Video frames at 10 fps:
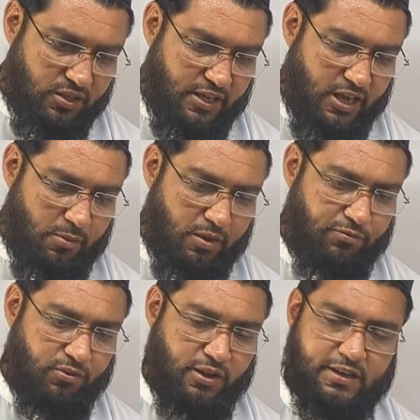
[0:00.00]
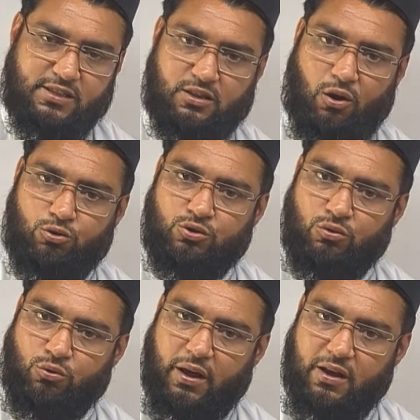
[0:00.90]
EMF, it is also
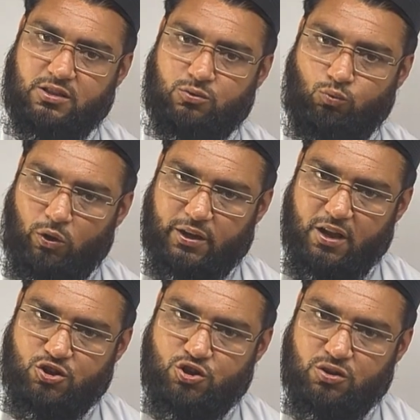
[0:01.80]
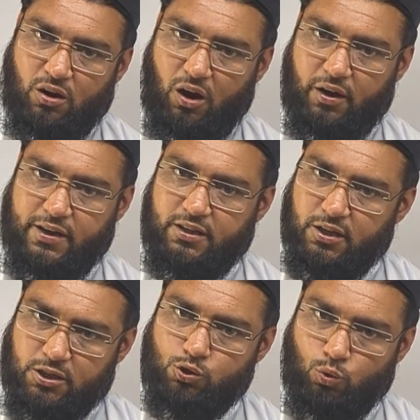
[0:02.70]
known as voltage or
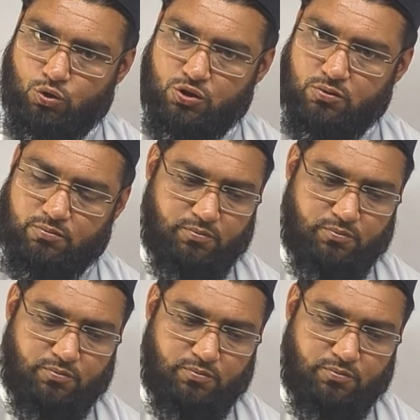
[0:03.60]
energy source.